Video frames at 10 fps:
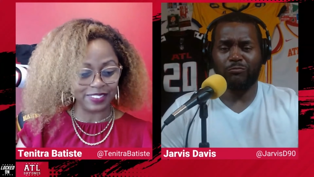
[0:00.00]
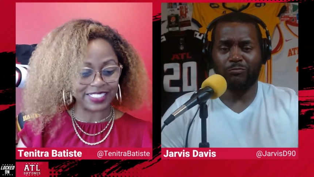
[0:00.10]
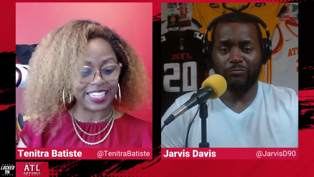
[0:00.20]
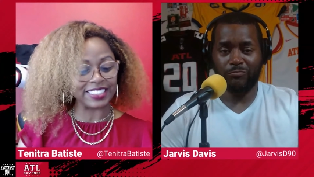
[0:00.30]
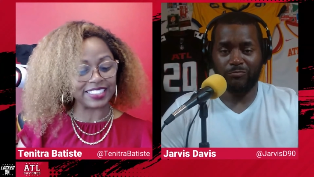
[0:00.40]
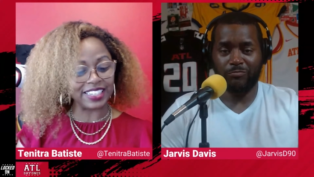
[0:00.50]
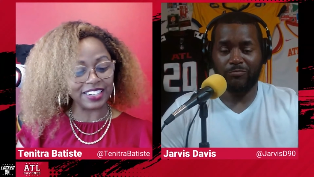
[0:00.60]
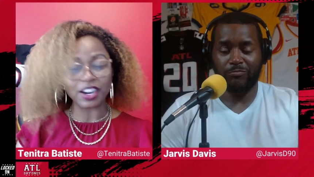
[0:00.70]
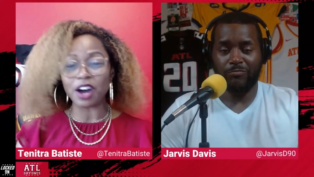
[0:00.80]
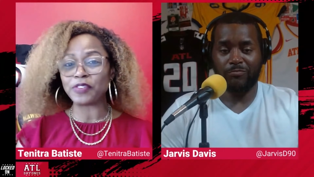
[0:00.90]
Speaker 1: gift sets.
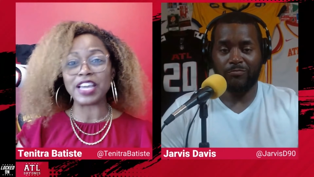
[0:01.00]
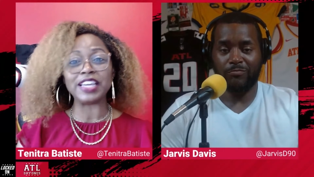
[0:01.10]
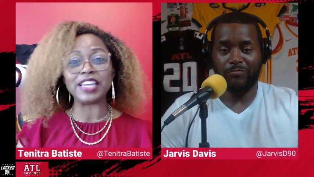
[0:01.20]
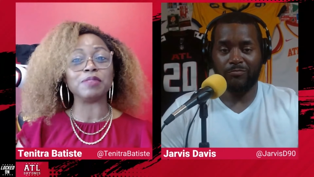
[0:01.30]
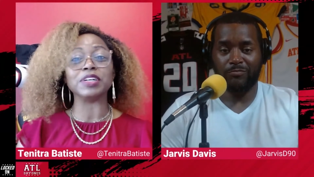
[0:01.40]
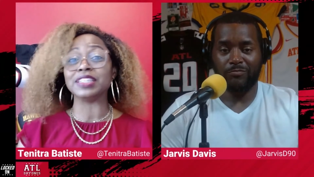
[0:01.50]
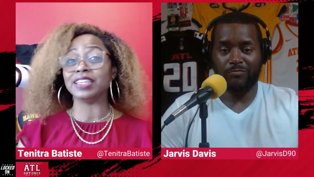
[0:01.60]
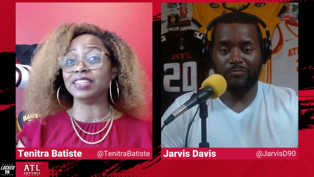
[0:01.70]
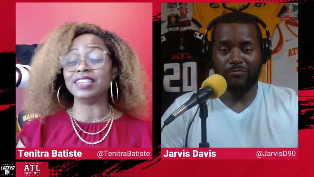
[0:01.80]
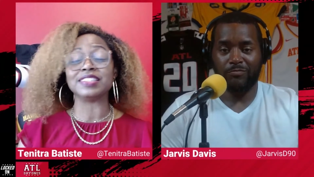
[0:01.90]
Coffee A M,
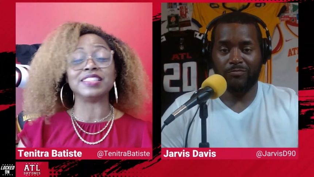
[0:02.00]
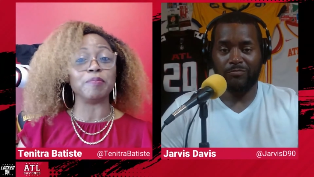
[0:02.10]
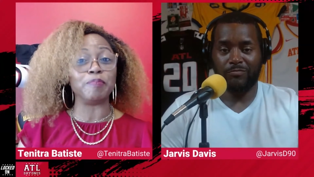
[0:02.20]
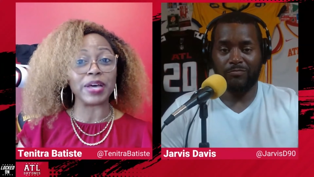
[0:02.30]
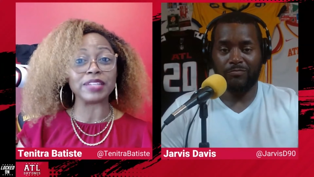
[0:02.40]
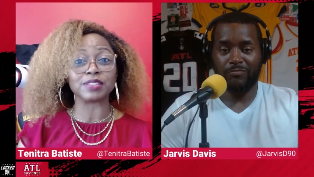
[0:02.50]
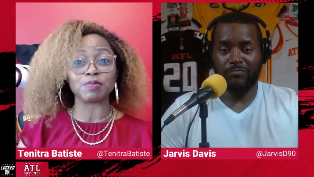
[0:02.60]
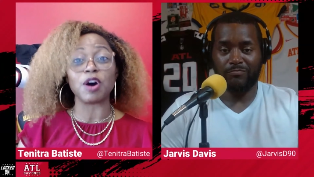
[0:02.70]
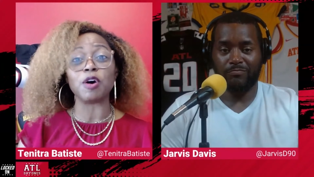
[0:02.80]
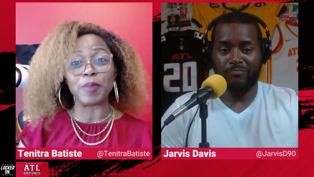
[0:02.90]
again, is the best
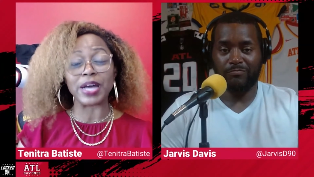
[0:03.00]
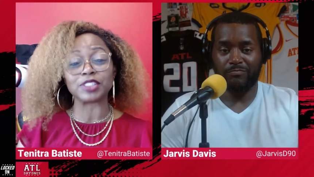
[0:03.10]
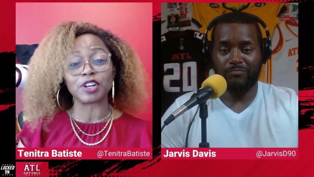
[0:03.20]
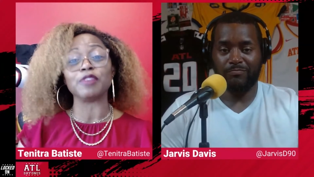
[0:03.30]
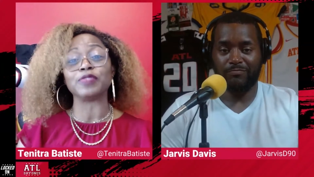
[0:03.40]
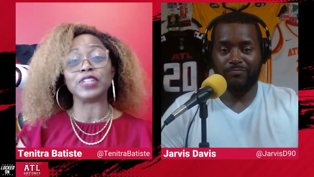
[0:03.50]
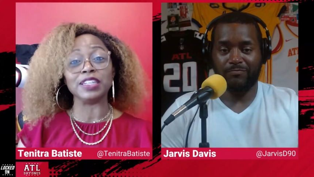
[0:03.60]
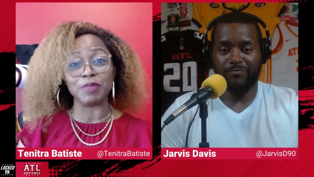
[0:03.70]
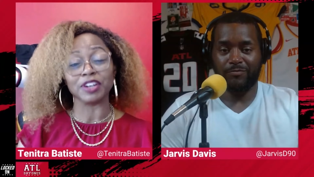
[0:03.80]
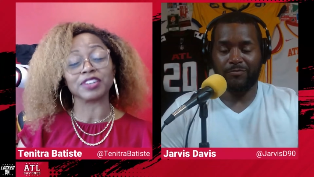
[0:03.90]
small batch coffee
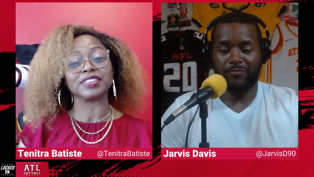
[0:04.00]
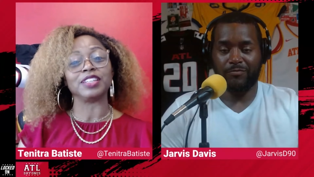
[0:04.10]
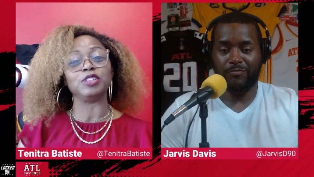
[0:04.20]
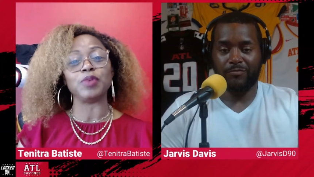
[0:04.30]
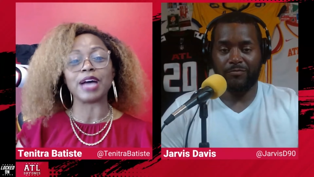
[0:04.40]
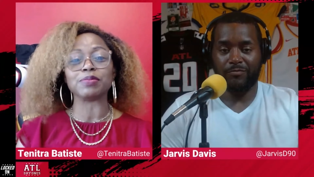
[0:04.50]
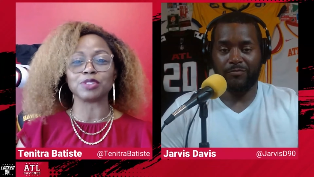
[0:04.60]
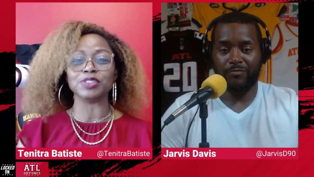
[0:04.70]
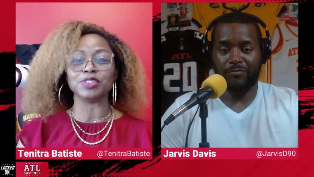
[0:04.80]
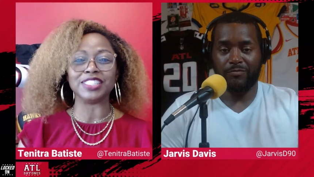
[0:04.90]
in America that you
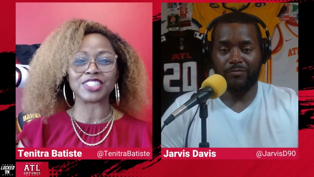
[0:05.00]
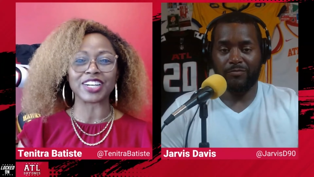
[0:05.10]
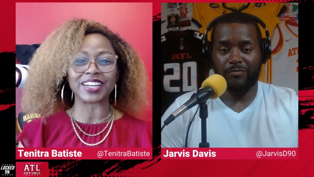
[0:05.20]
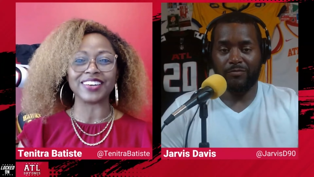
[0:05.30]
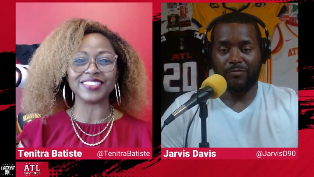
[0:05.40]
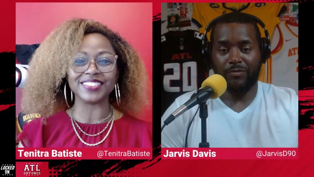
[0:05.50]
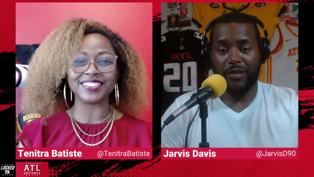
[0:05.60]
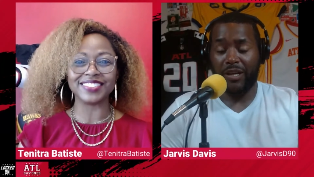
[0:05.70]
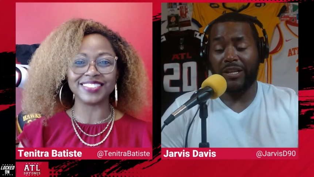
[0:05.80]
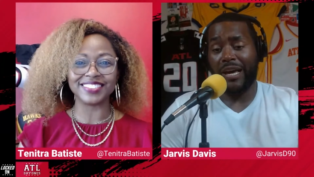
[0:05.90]
absolutely need to check out.
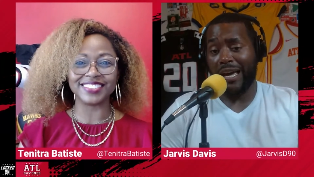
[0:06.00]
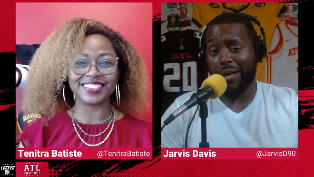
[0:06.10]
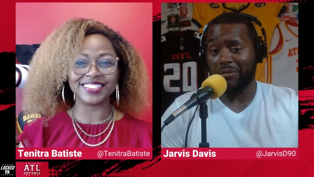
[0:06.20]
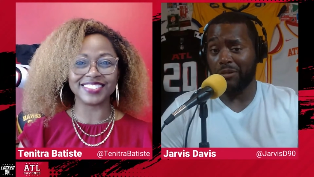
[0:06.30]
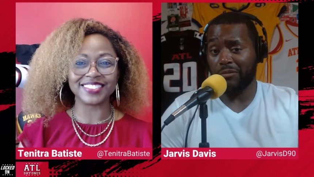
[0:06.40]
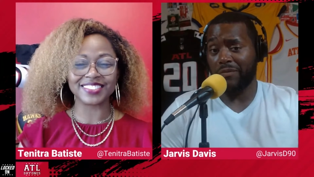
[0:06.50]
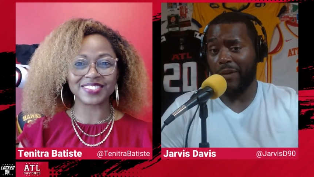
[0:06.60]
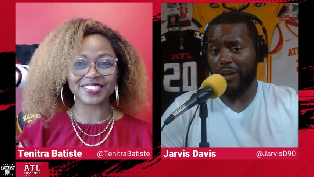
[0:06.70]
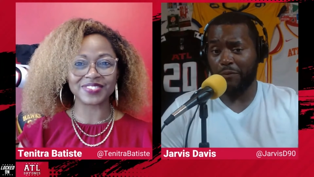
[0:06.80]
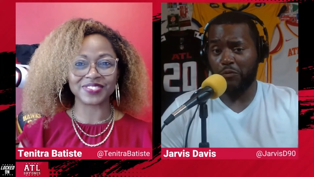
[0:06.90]
Speaker 2: And I absolutely
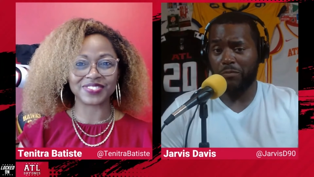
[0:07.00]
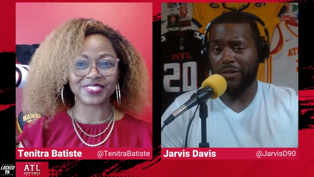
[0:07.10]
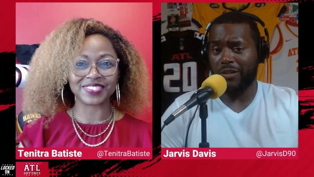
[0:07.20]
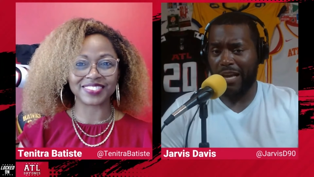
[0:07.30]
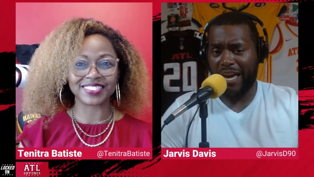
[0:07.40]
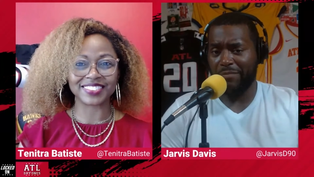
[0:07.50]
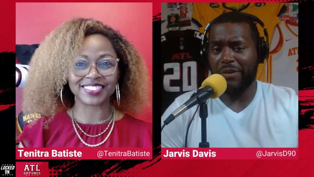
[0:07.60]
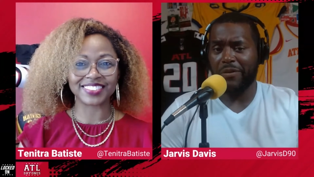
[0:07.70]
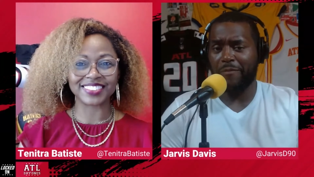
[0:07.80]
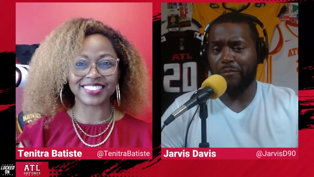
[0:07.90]
vouch for it because I had
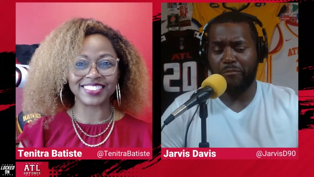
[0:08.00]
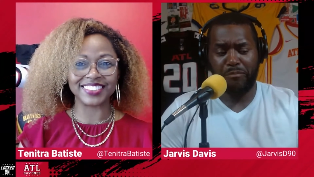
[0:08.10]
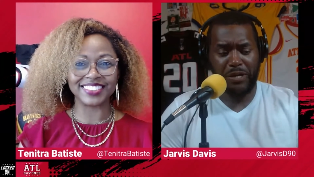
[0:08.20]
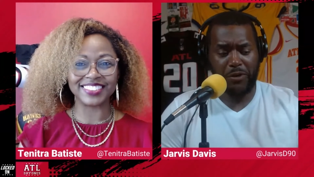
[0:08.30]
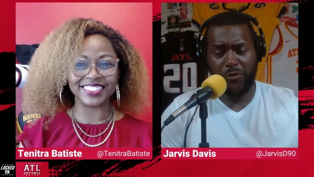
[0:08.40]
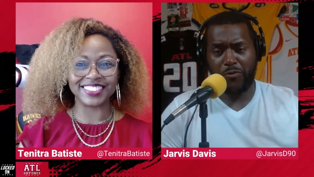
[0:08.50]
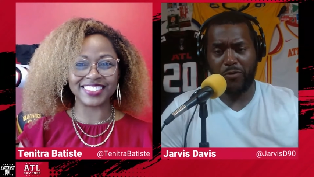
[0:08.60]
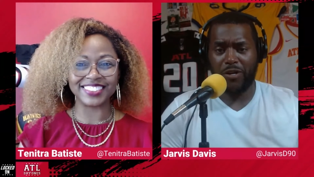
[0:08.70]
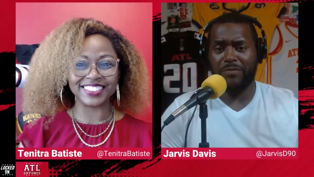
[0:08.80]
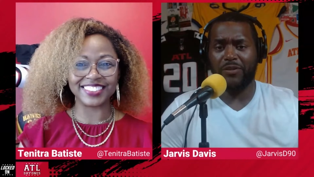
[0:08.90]
me a big
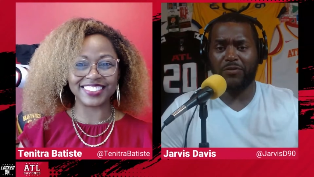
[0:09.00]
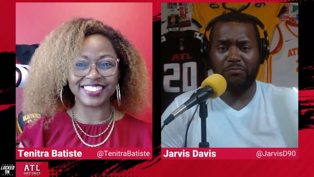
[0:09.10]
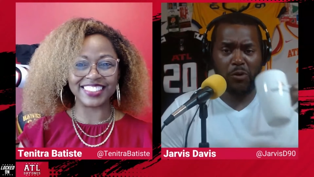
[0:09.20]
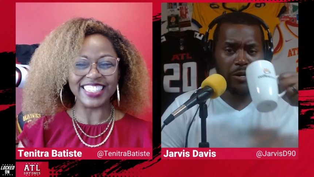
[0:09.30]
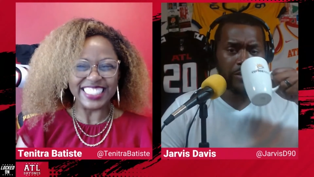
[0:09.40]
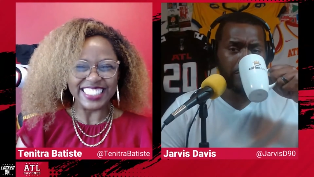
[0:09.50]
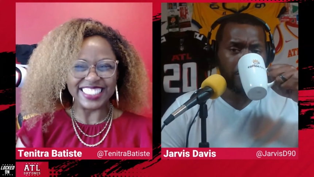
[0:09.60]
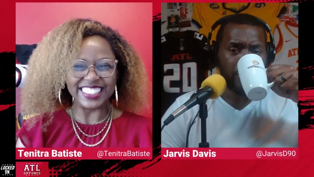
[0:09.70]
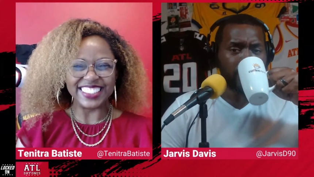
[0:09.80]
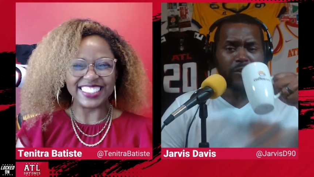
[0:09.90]
old cup this morning.
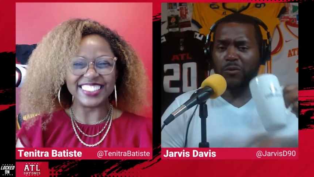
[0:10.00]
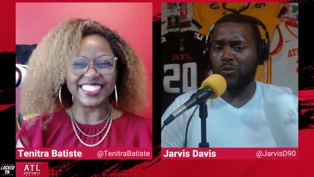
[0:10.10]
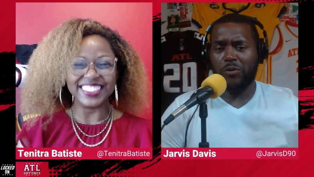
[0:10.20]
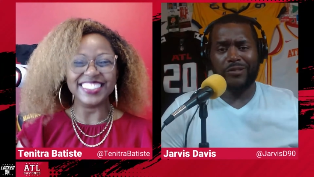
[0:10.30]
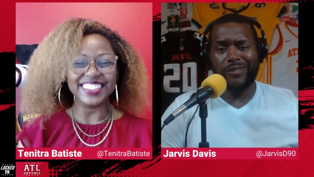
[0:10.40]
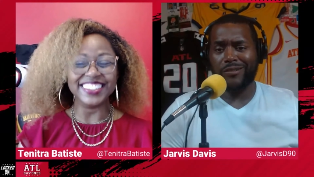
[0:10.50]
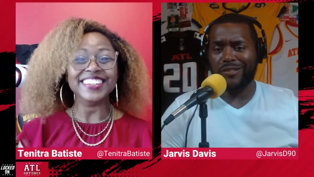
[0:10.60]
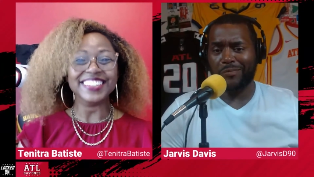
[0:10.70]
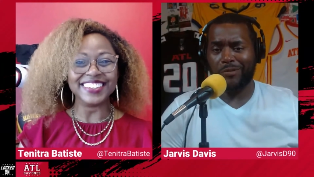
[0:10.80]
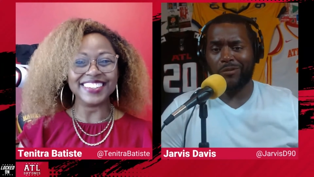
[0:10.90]
Ooh, still
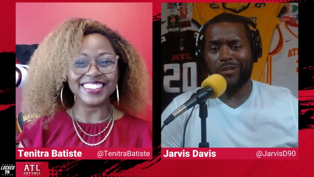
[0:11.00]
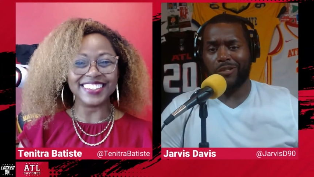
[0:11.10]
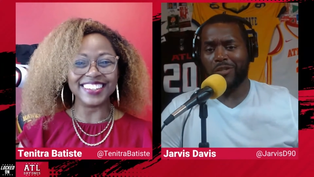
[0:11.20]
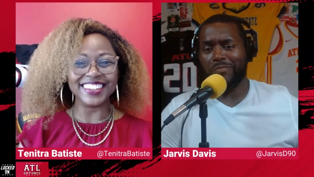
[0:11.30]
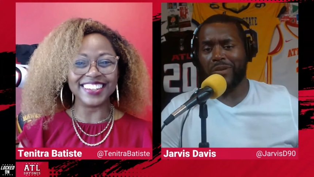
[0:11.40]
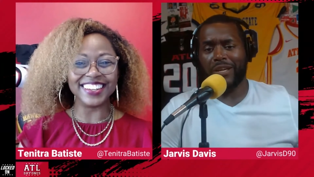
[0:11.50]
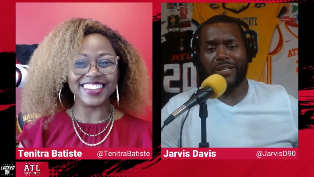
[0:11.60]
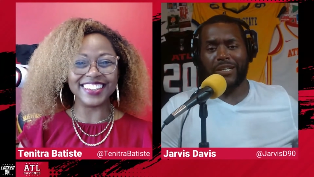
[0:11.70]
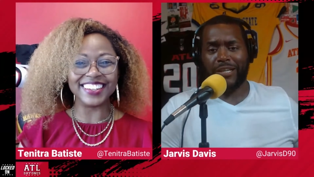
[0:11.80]
sipping on it a little bit, and